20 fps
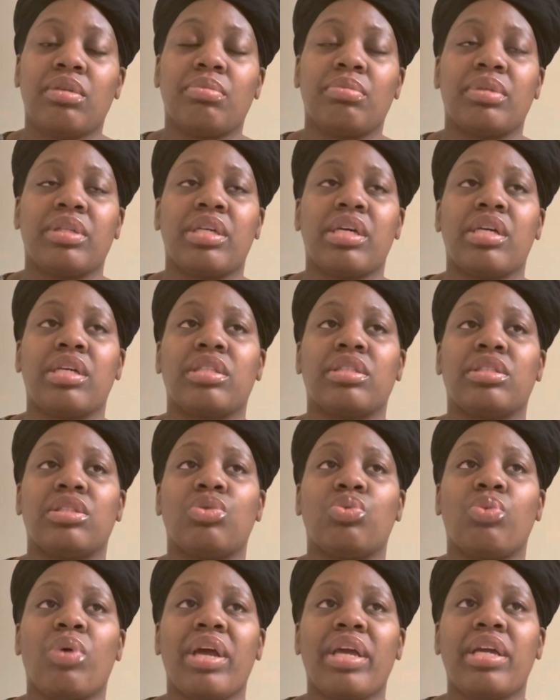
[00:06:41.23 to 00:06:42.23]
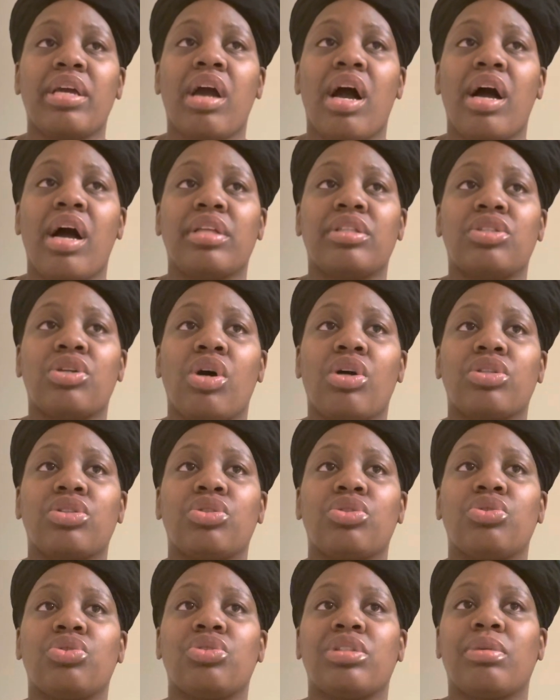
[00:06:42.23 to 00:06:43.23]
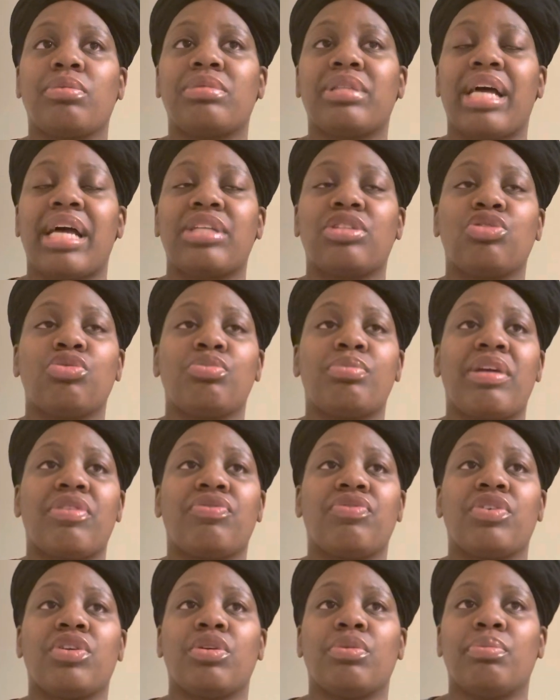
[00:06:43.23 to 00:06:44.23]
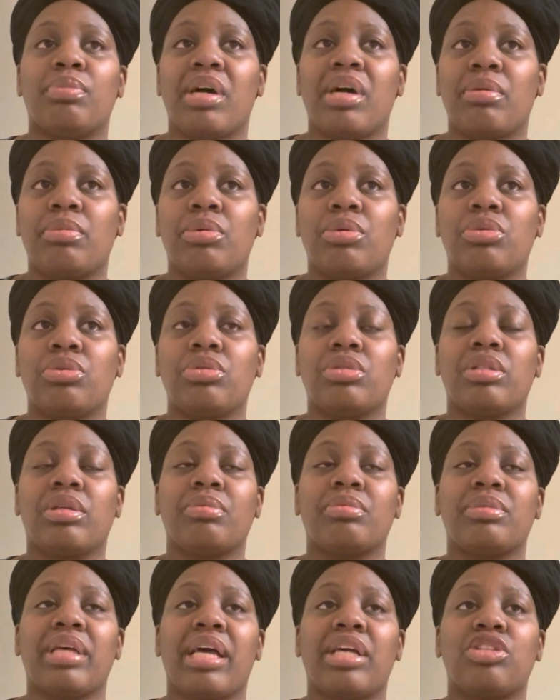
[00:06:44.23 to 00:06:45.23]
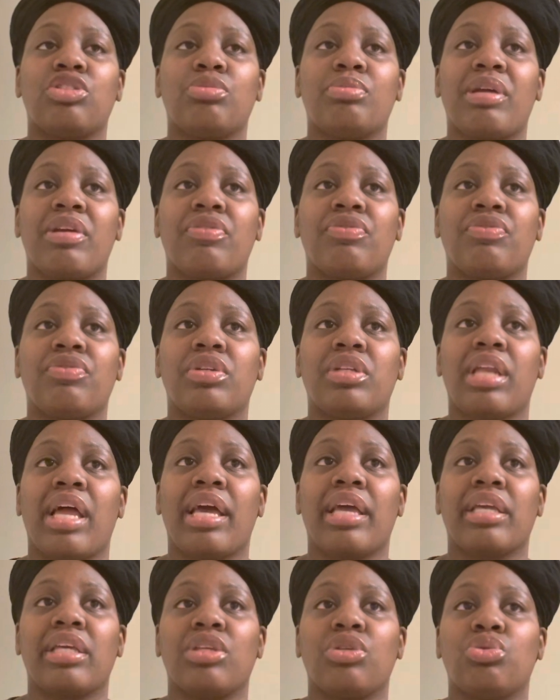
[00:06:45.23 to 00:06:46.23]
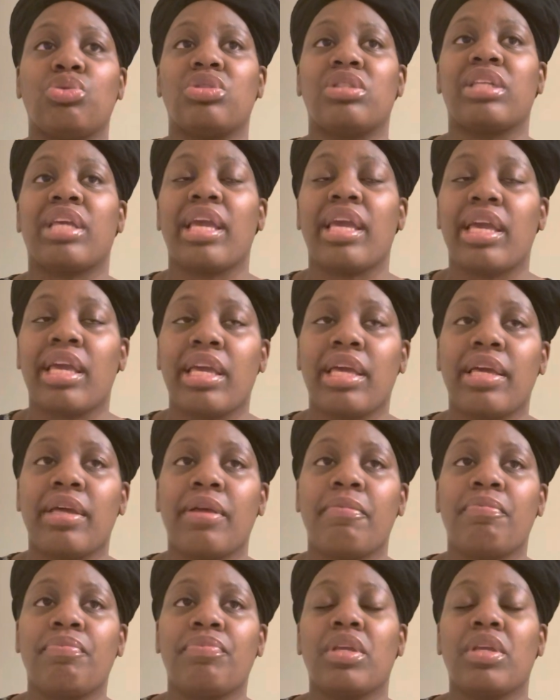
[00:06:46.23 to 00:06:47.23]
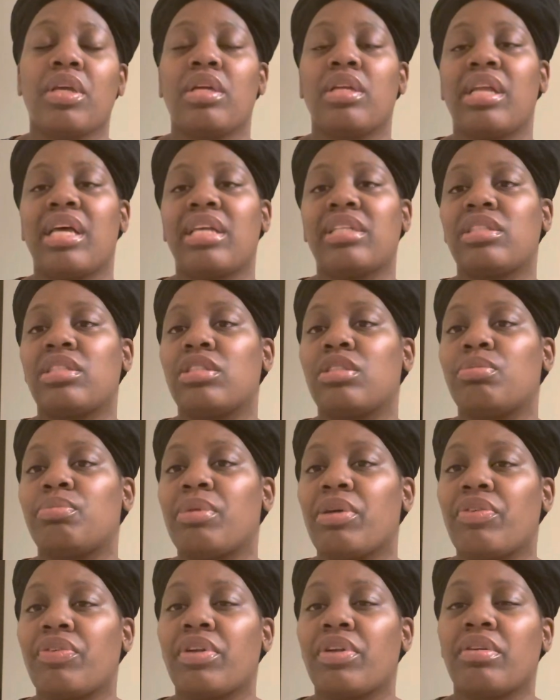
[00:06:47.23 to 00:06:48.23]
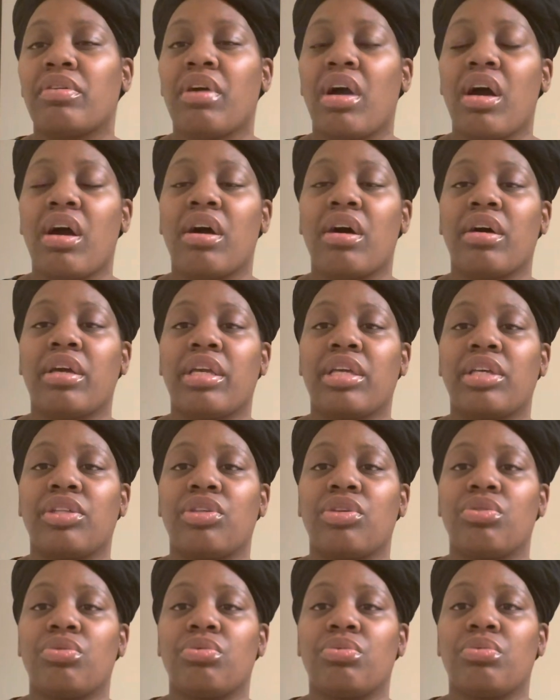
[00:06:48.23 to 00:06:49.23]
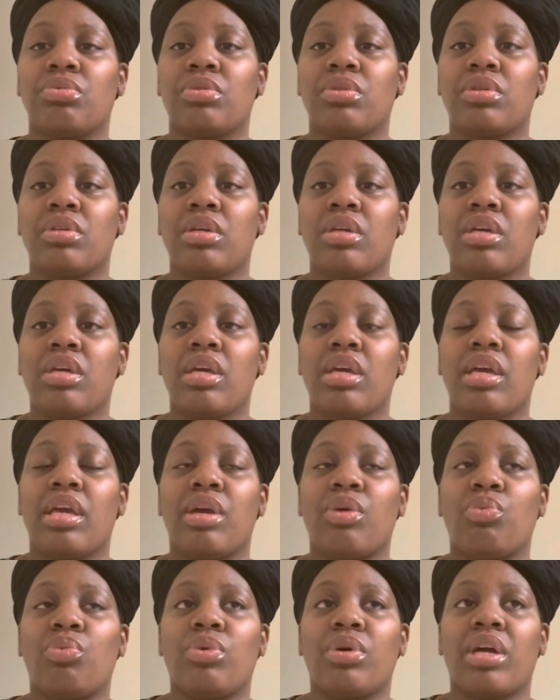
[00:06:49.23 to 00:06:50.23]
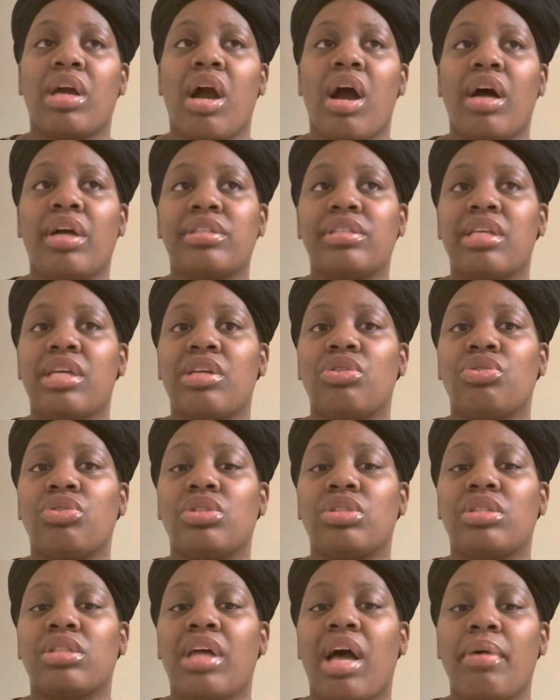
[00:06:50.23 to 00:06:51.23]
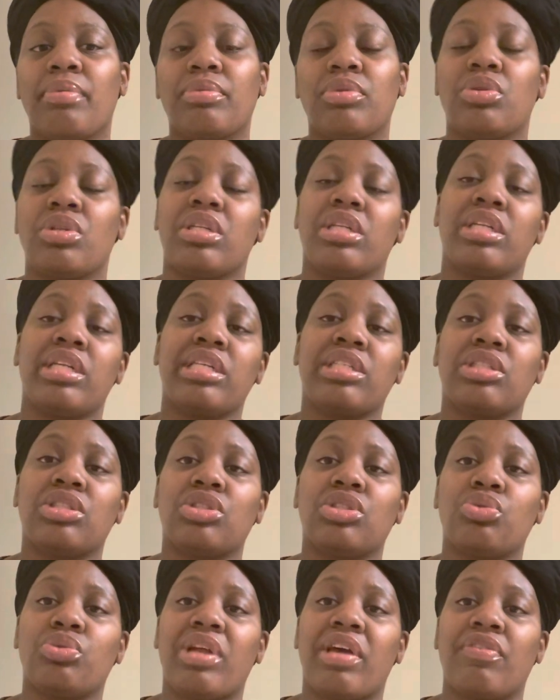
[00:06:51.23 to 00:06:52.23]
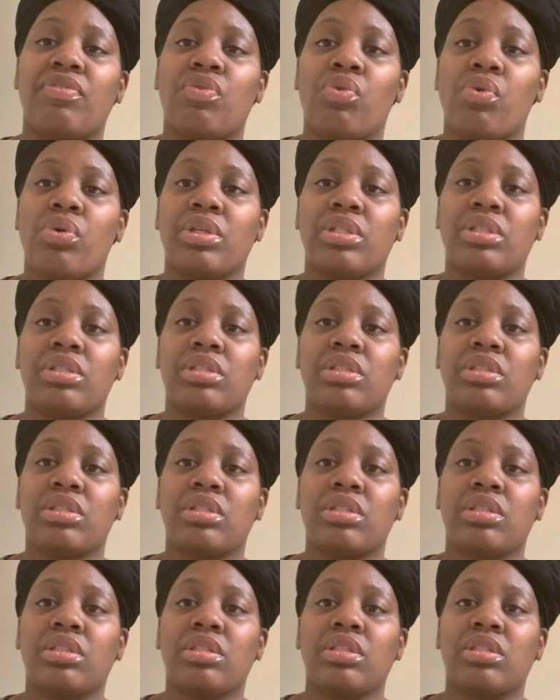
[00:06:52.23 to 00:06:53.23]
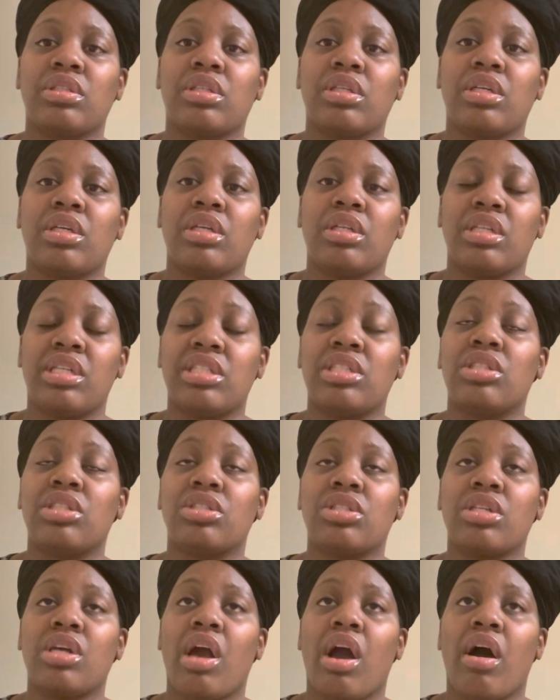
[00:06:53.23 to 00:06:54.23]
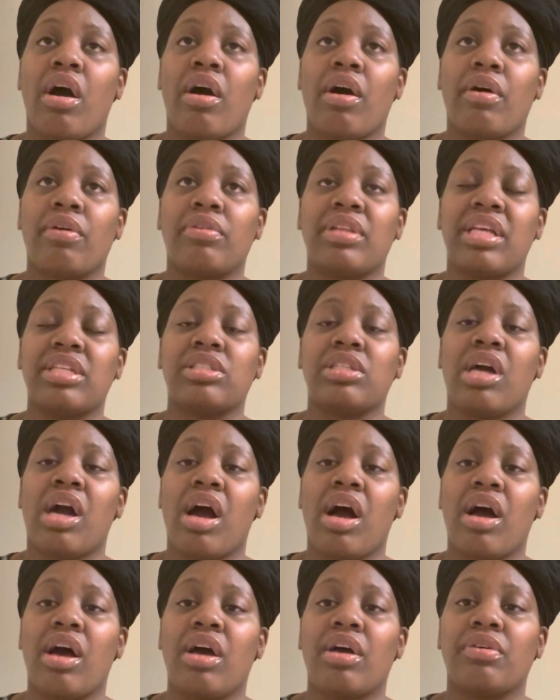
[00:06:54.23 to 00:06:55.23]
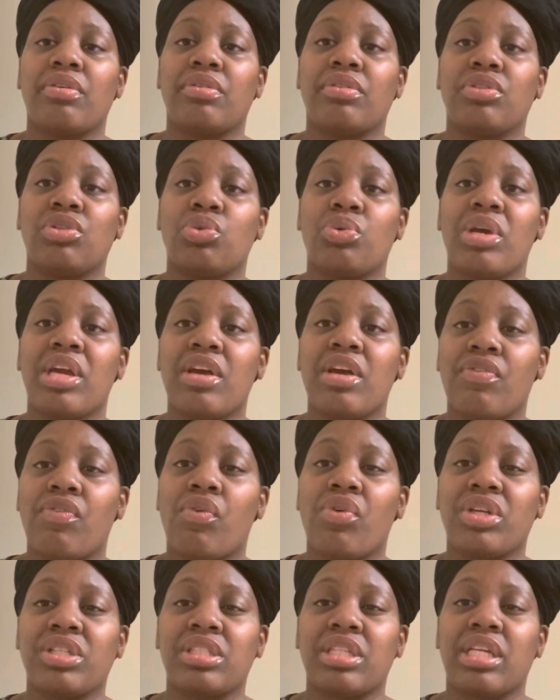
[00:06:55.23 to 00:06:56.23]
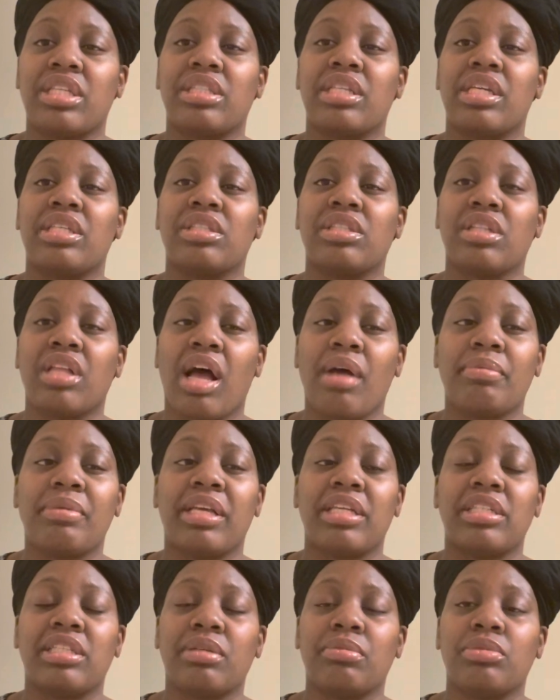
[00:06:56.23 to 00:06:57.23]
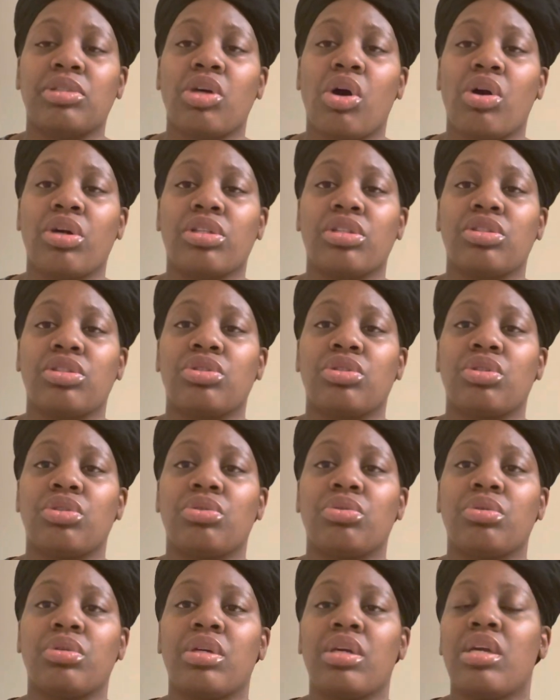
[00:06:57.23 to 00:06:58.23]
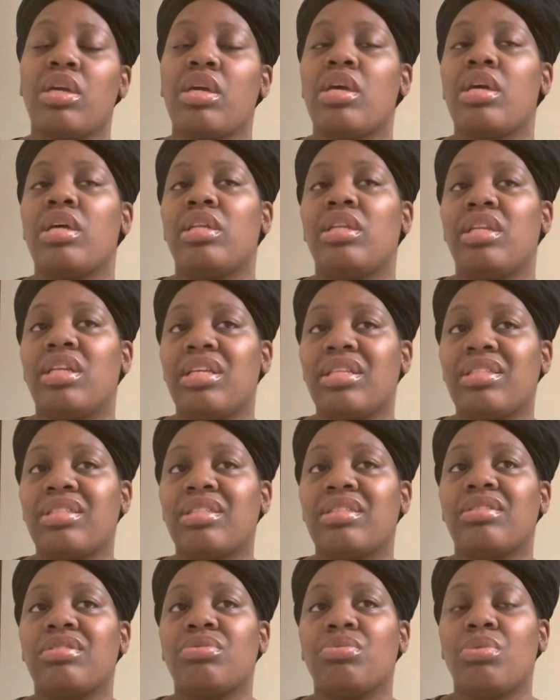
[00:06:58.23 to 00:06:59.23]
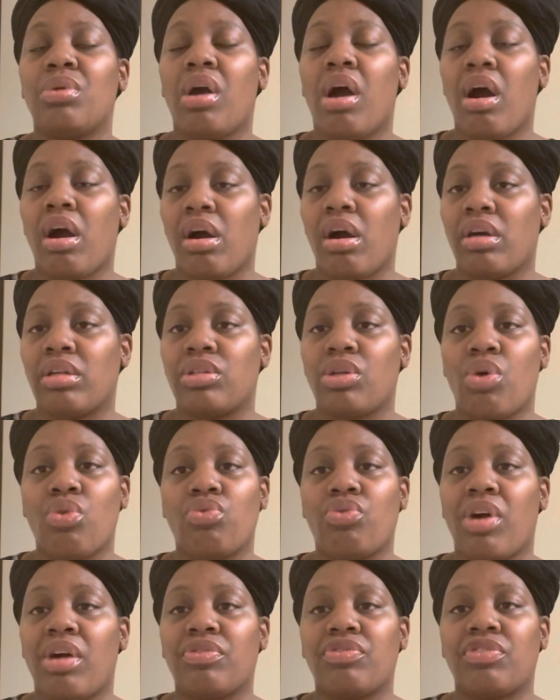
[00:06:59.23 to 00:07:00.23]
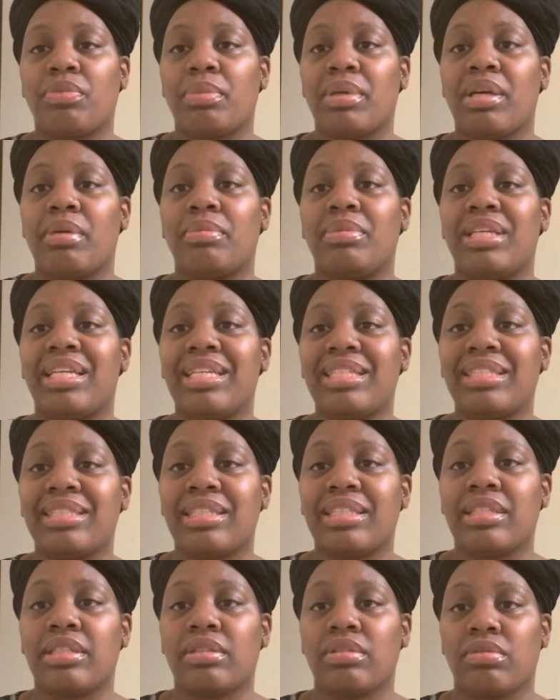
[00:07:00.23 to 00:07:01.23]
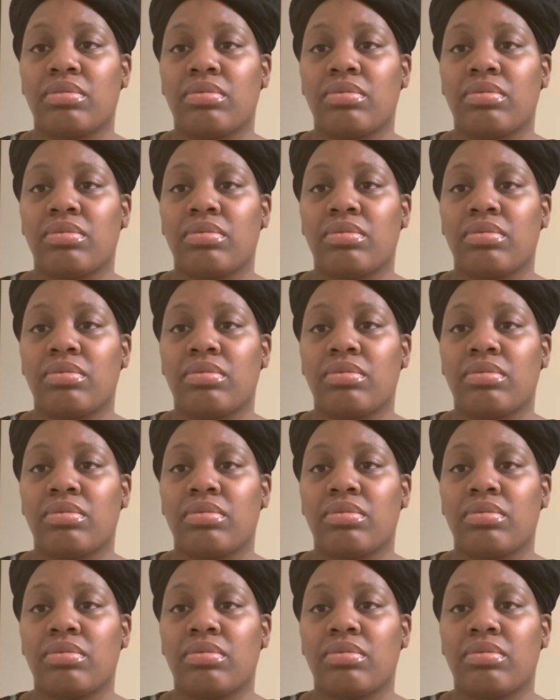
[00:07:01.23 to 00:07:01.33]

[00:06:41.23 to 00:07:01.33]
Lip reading: Because the way God talks to you, sometimes you may feel bubbles. Sometimes you may feel like you scared. That's the spirit of God in you. And when God tell you to stop, you need to listen to that voice. Listen to God. That's God. You hear a voice that says stop. That's him talking to you. Listen to God. Don't run from him. Listen.